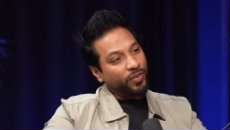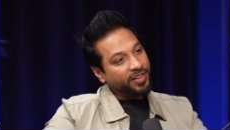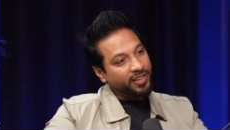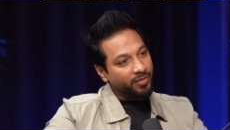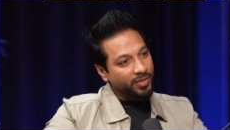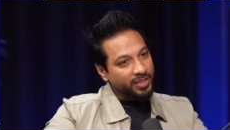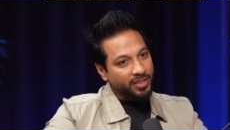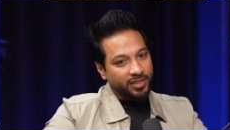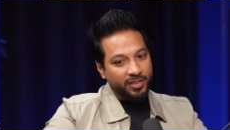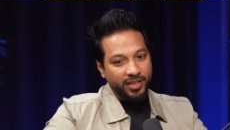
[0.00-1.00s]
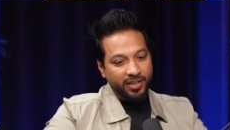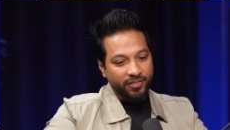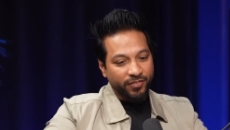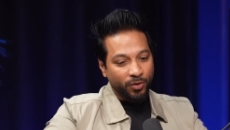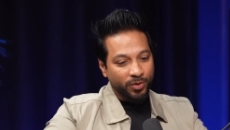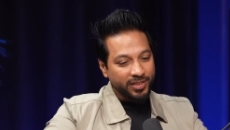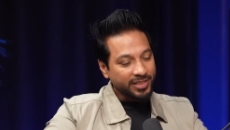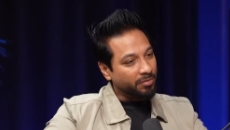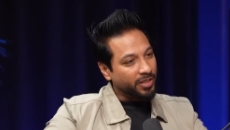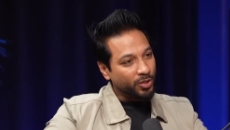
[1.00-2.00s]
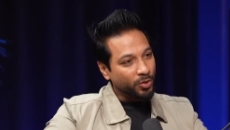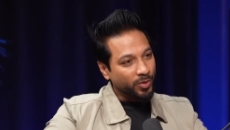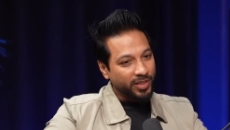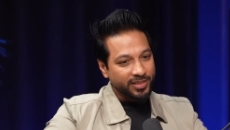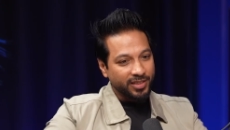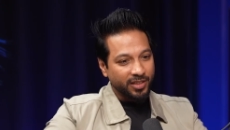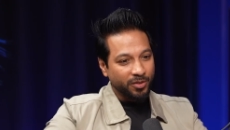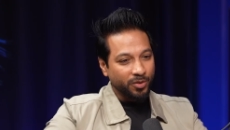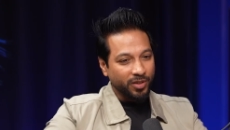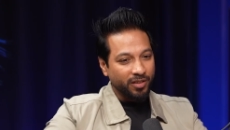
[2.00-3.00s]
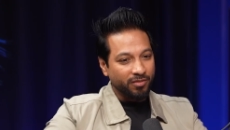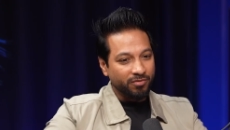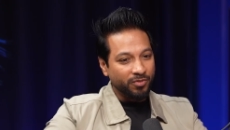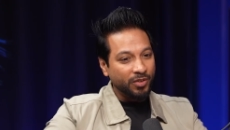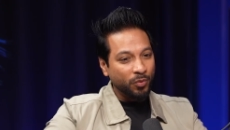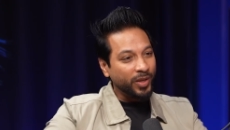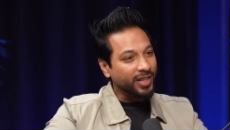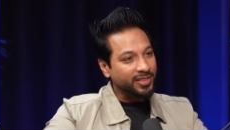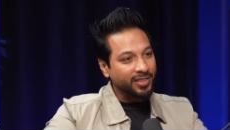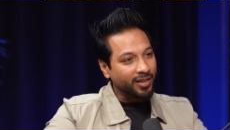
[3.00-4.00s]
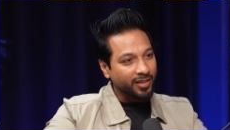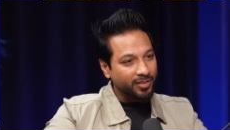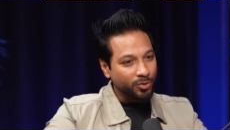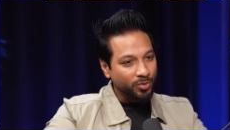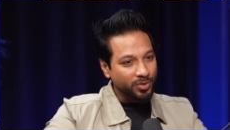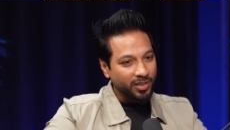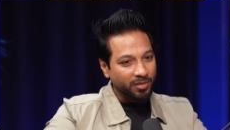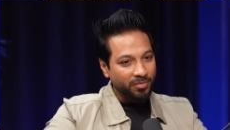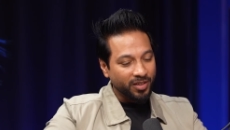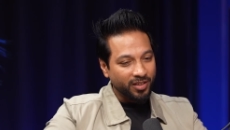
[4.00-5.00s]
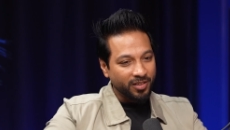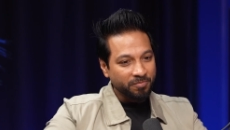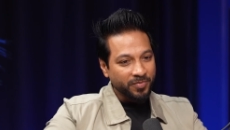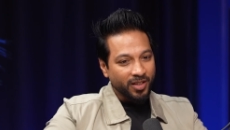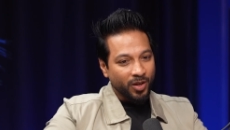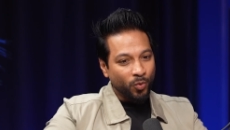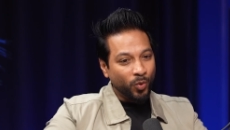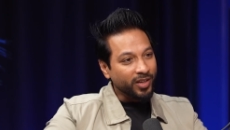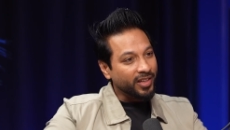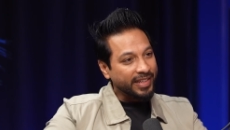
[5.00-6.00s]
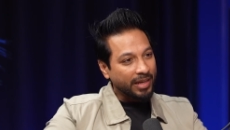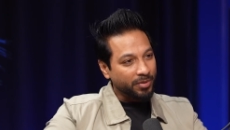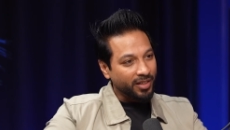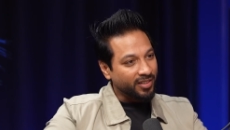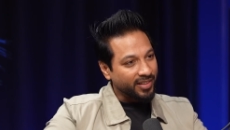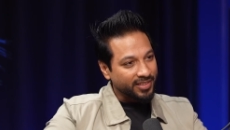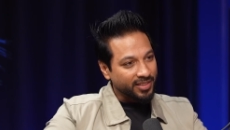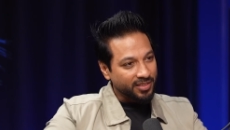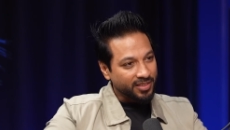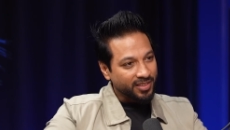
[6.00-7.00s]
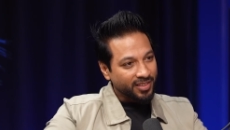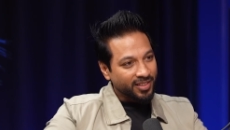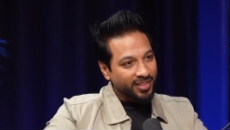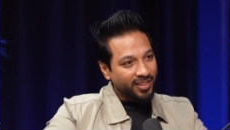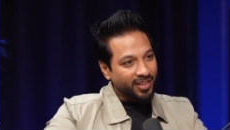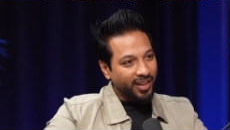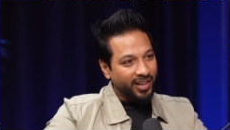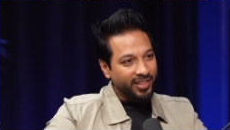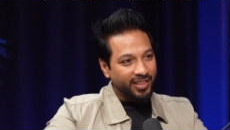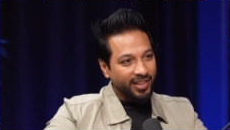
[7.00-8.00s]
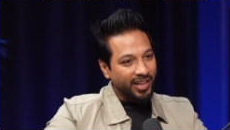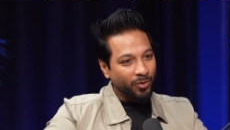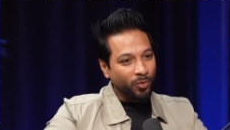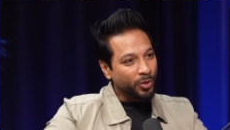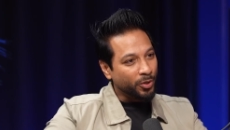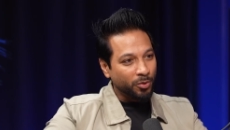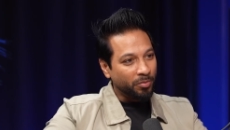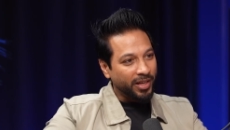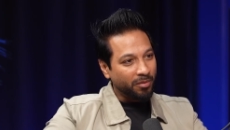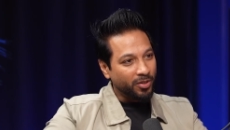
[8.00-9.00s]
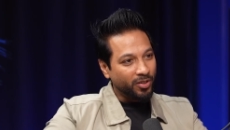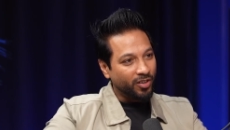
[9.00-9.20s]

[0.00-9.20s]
find founders coming to you and telling you, okay, we are stuck into some working capital crisis, and I want you to bail me